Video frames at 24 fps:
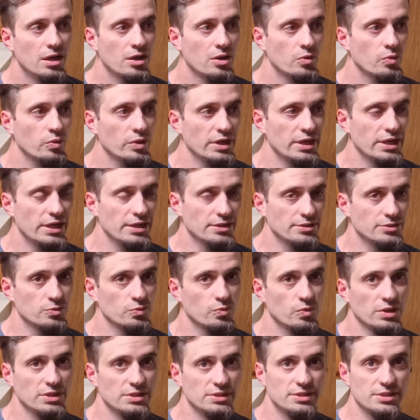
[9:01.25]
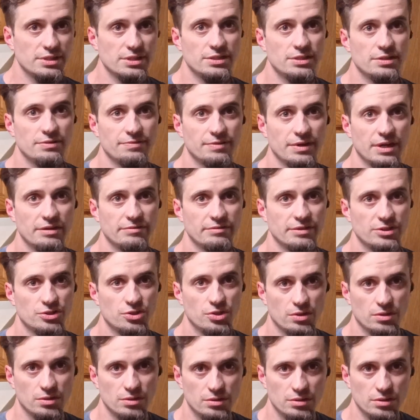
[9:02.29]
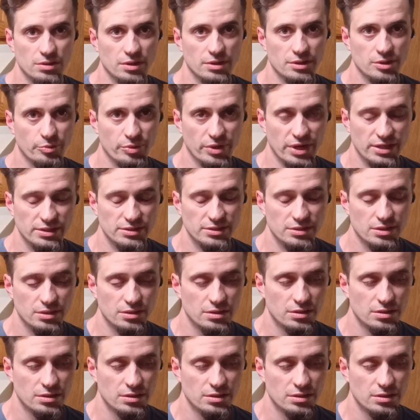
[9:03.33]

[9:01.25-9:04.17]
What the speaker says: when it hits 165 internal on the breast.